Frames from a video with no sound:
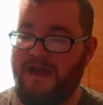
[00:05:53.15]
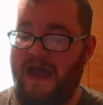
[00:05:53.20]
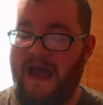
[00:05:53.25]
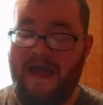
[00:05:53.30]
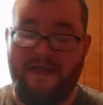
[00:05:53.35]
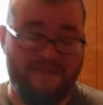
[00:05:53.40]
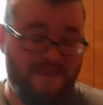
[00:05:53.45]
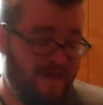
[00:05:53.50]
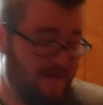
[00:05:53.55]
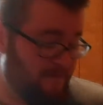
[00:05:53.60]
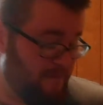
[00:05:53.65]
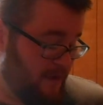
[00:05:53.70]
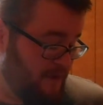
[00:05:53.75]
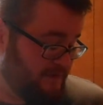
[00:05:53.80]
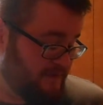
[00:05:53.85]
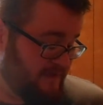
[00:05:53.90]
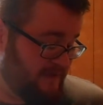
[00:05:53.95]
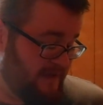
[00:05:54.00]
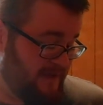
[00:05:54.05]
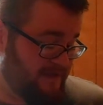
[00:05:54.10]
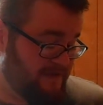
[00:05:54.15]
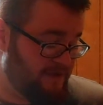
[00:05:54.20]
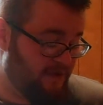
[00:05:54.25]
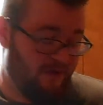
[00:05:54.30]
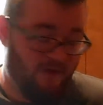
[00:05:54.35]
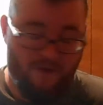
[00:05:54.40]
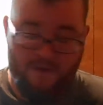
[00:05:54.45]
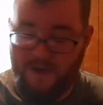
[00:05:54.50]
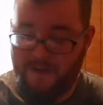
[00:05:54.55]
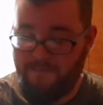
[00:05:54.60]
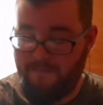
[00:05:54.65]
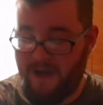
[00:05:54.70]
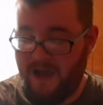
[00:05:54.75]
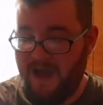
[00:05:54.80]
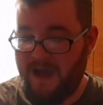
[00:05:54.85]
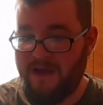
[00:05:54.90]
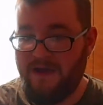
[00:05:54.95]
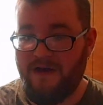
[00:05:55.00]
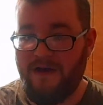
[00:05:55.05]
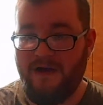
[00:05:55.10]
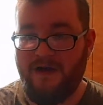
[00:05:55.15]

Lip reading: I think most of these are on my